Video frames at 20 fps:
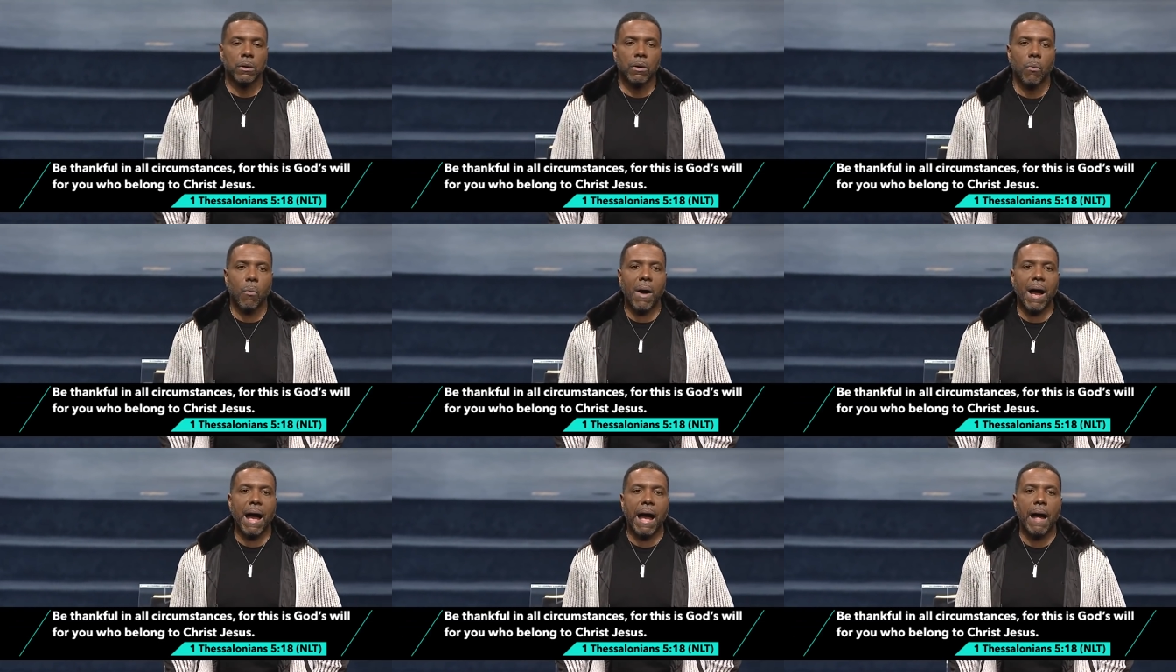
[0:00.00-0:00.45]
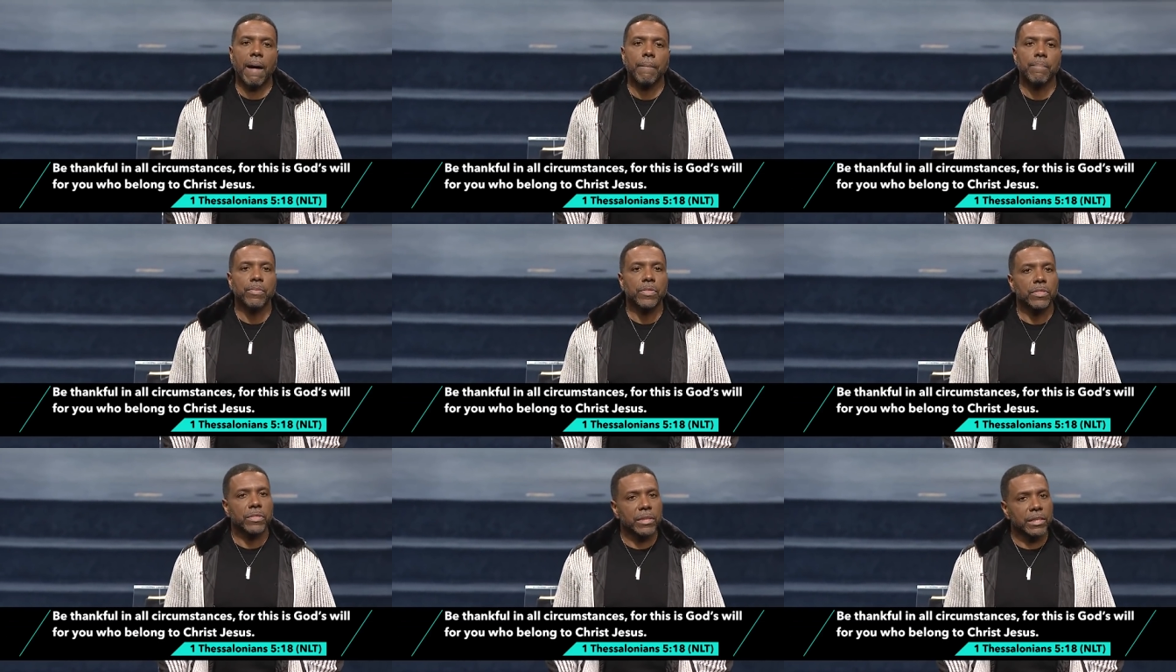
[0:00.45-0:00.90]
Why?
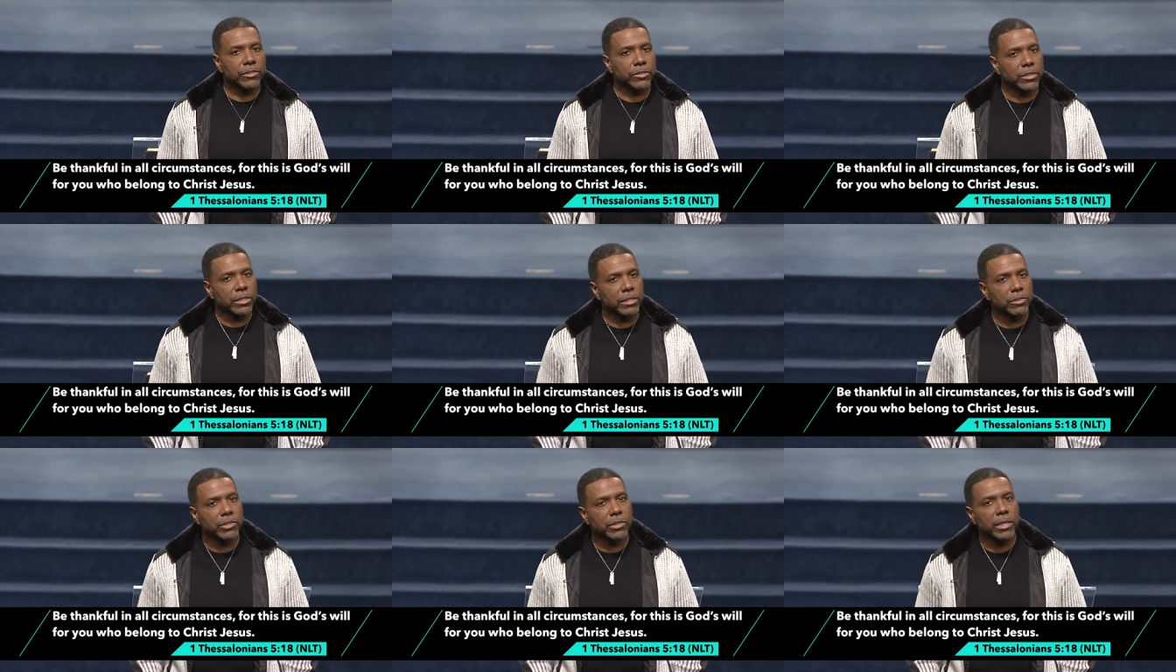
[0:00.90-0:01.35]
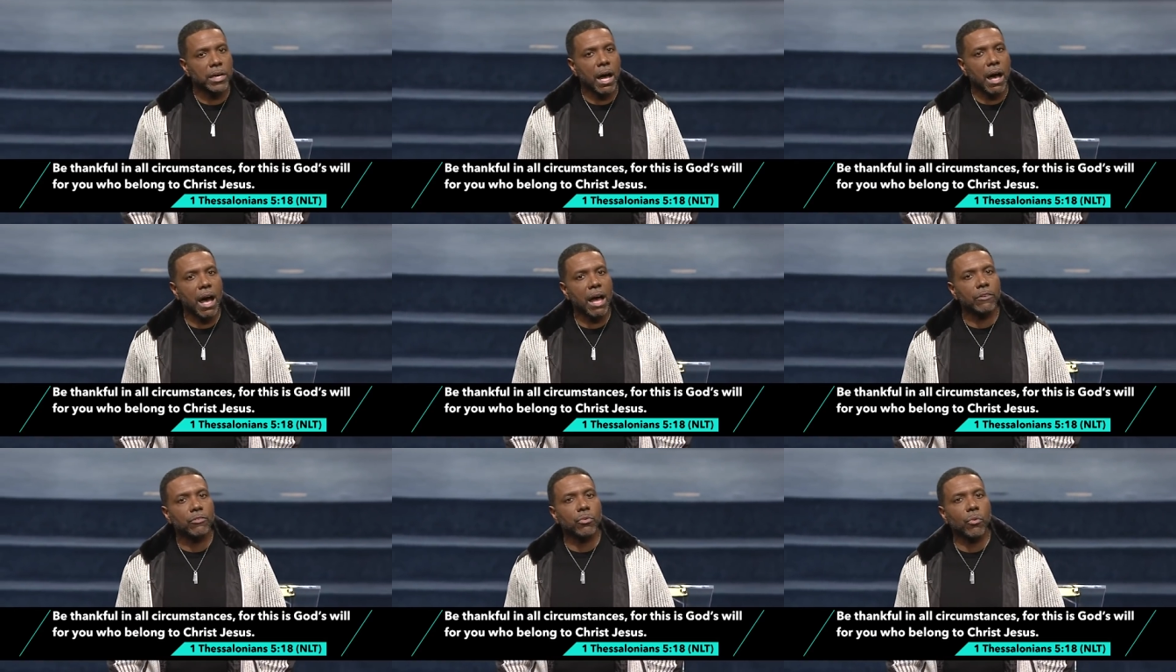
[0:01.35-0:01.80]
This is
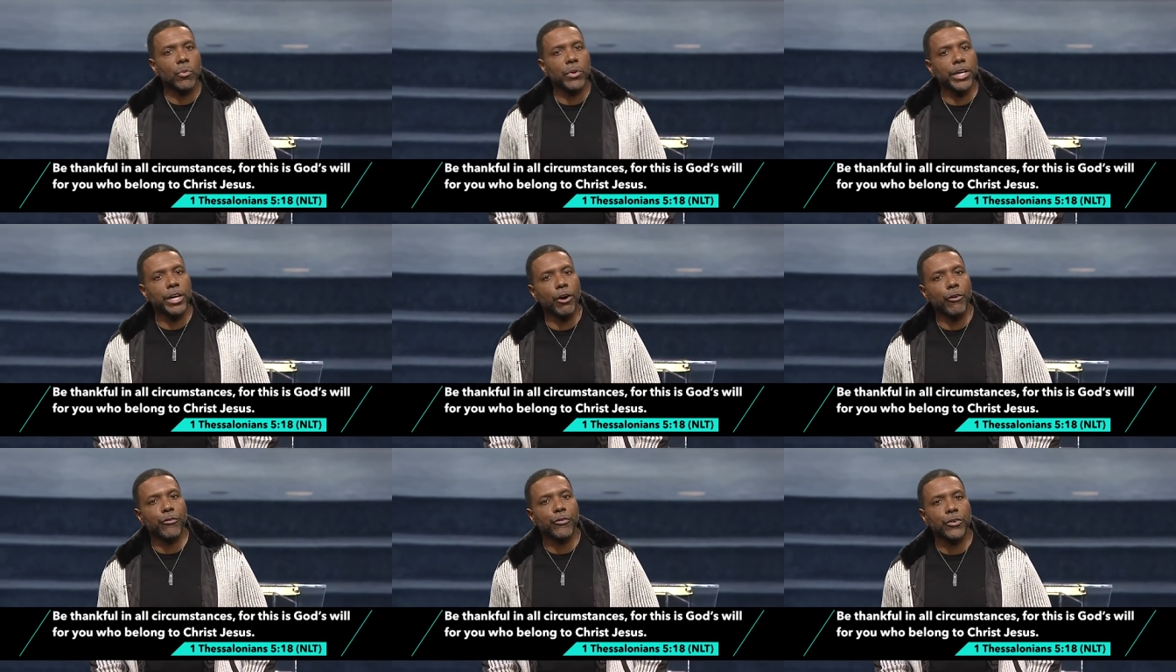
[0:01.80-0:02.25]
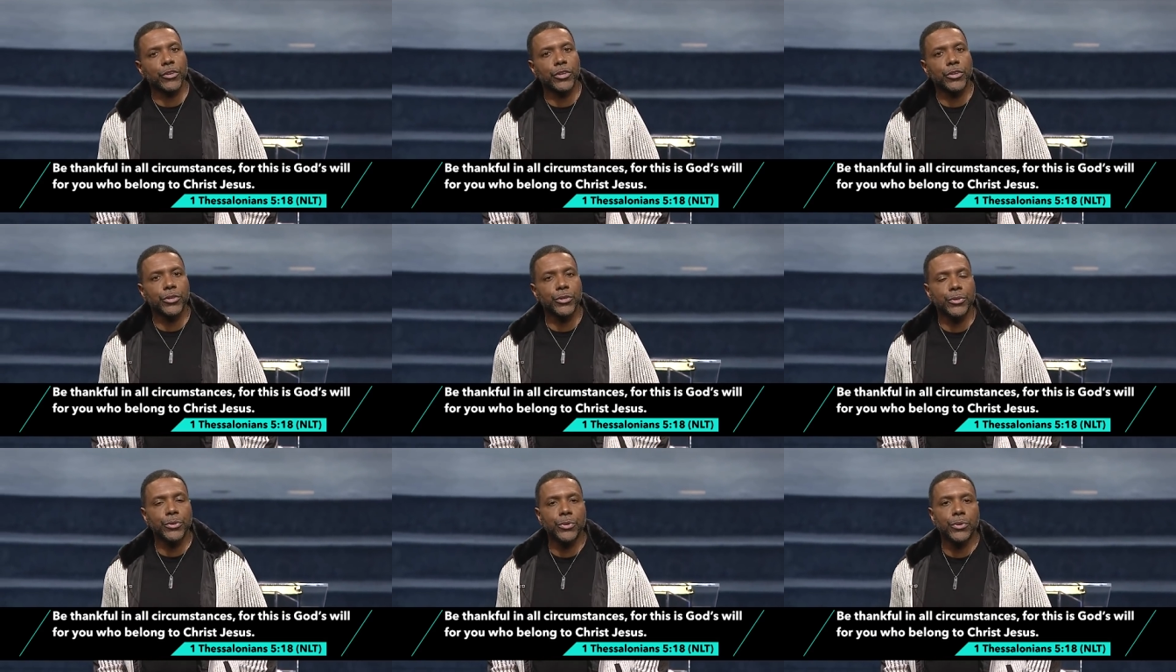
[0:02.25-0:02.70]
God's will for
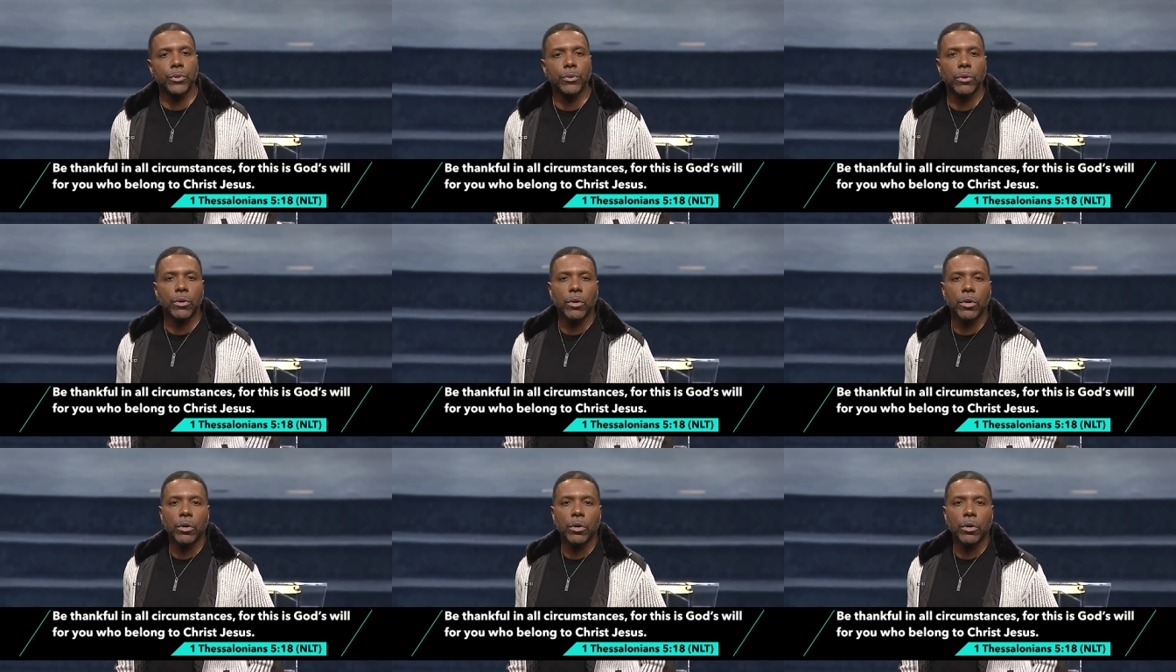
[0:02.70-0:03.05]
you